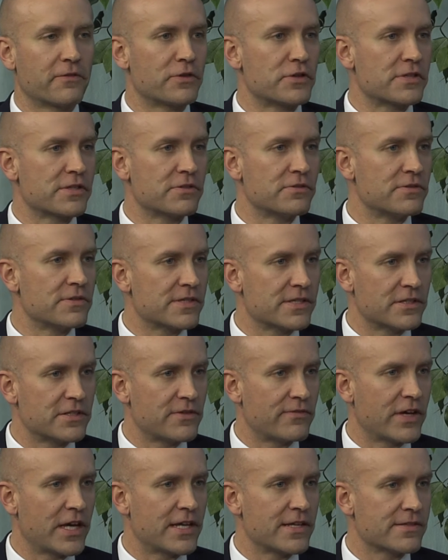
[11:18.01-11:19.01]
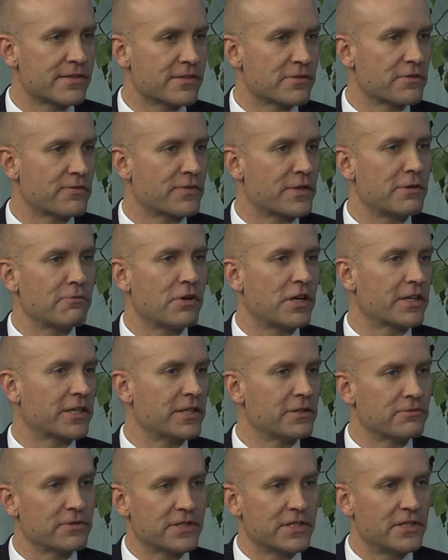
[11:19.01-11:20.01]
of our students a device. So if they walk
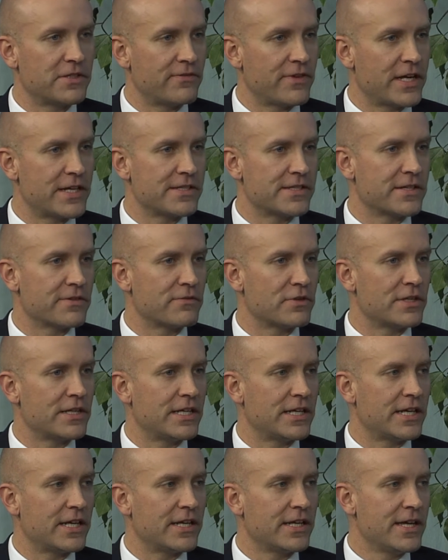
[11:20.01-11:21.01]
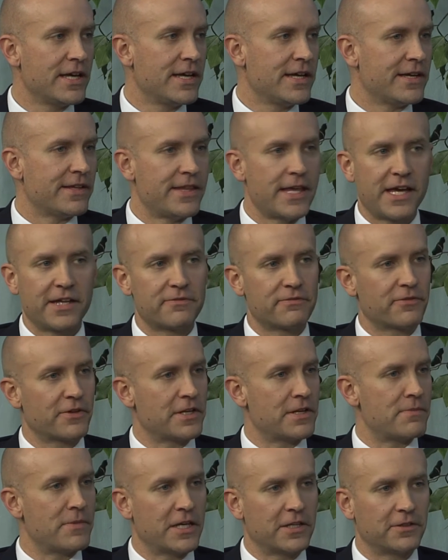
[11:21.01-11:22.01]
in with the device every day, that
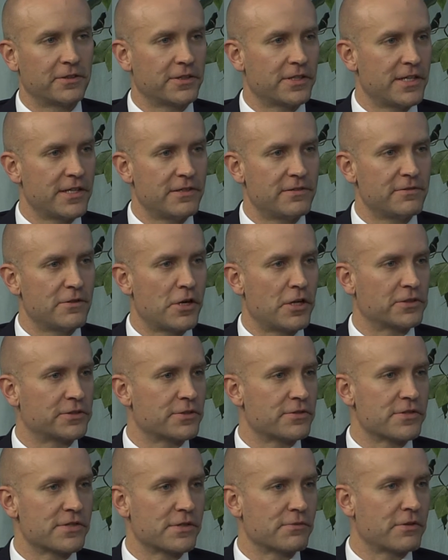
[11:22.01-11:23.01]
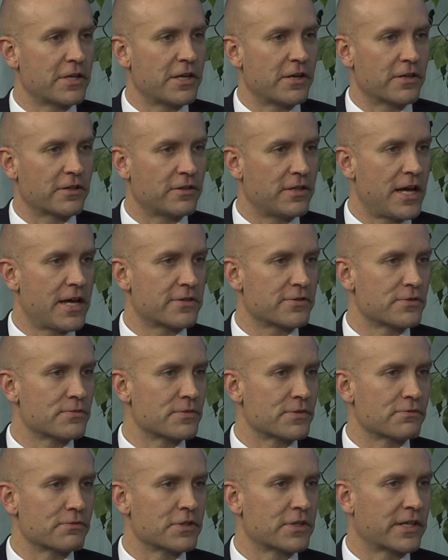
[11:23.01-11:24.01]
fundamentally alters the way our
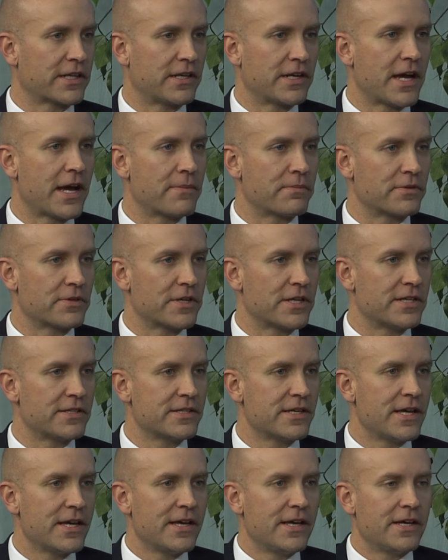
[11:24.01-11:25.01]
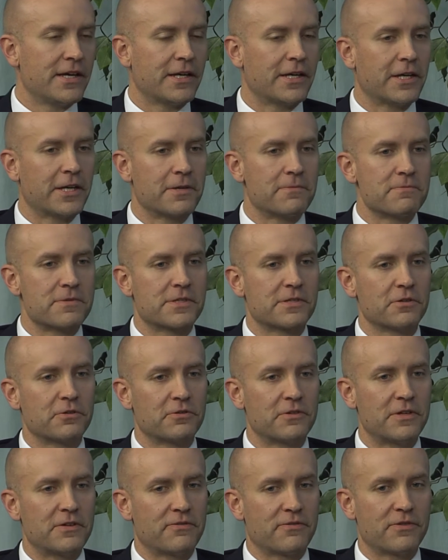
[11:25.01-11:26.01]
classrooms work and operate.
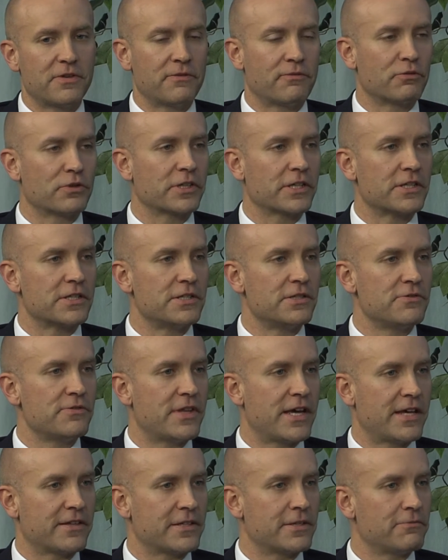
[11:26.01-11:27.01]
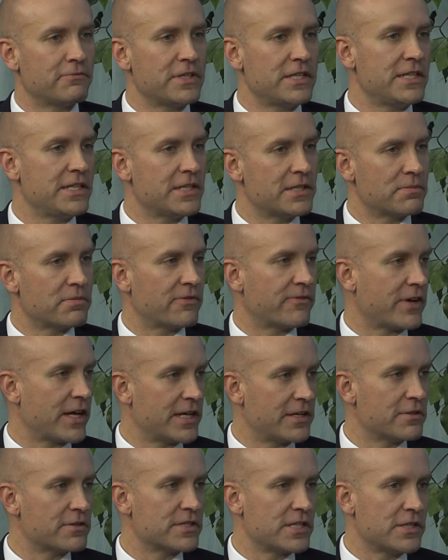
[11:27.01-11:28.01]
So if we're going to do that, then we need to
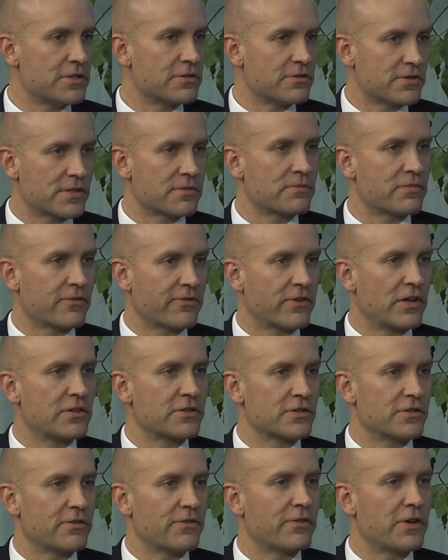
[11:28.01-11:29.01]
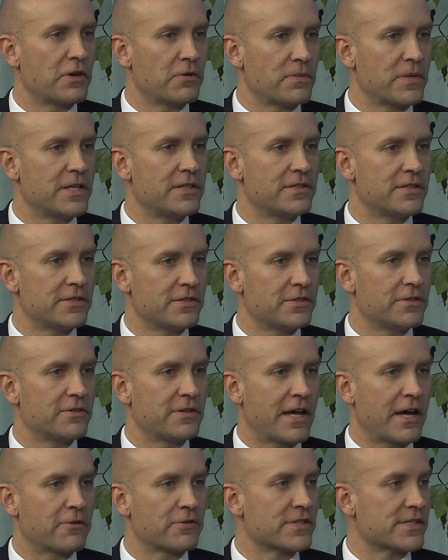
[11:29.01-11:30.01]
provide our teachers some professional development to
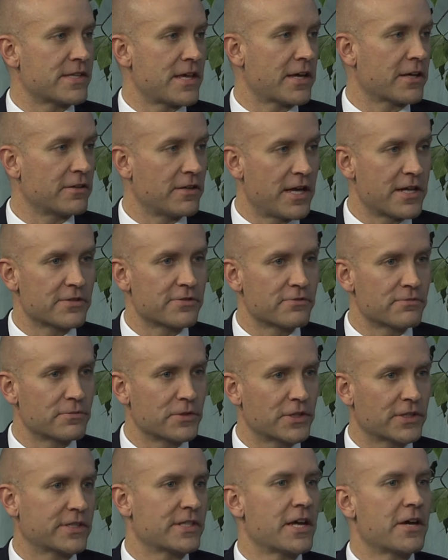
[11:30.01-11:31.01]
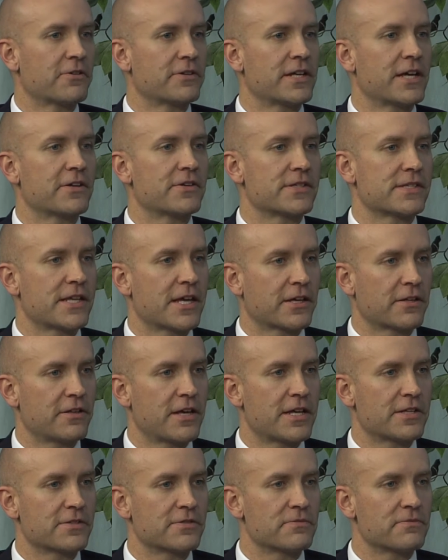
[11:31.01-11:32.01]
how does that classroom look now and how does that
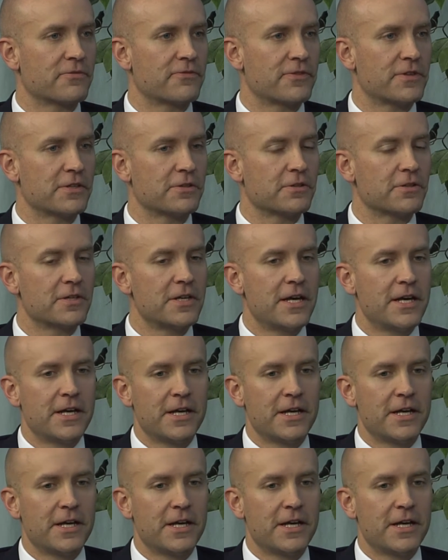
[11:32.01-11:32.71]
classroom feel.